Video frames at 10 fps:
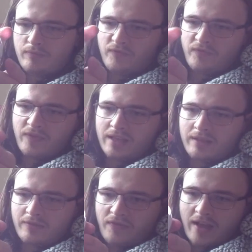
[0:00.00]
fit
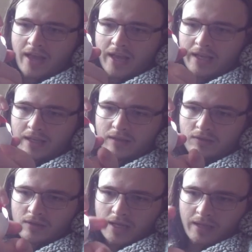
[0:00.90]
fine,
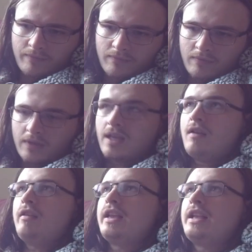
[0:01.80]
just like
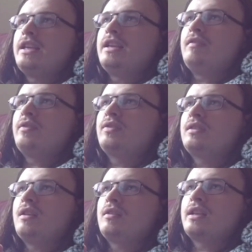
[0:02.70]
on any real
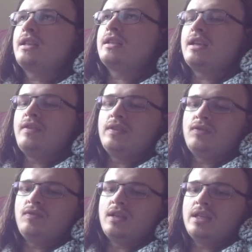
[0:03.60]
on any surface
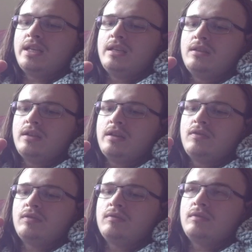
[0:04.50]
really. So you could
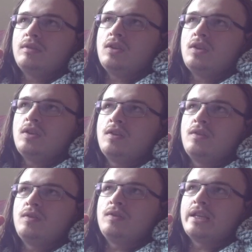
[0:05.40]

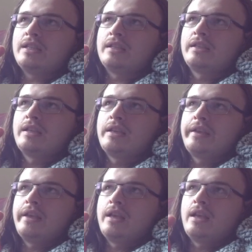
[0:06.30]
use it.
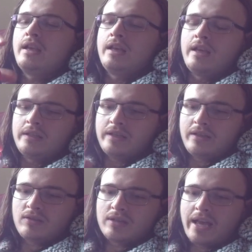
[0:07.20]
So you could
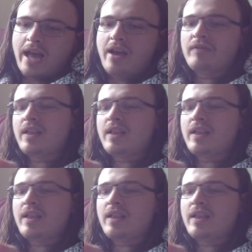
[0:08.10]
just like have like